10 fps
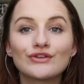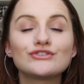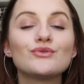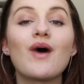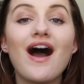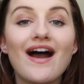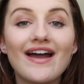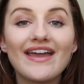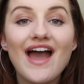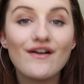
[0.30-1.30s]
Do
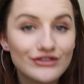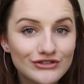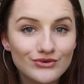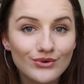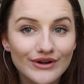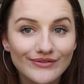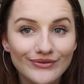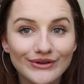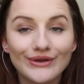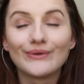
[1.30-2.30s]
I have a story
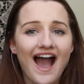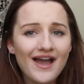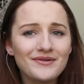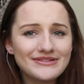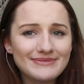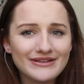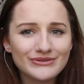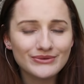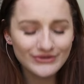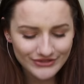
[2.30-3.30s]
for you? I was my
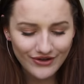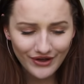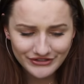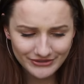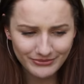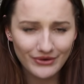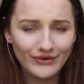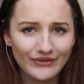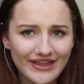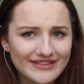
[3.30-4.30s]
school's gossip
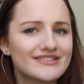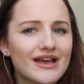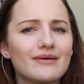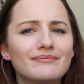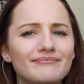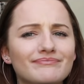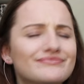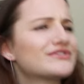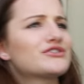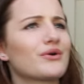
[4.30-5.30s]
girl in some
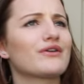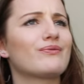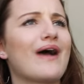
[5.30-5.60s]
sort of